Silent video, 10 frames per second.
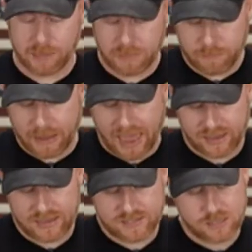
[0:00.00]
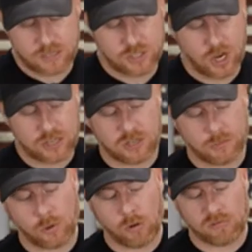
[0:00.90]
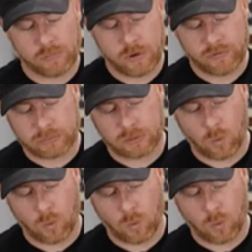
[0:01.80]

of the bag is this adjustable, removable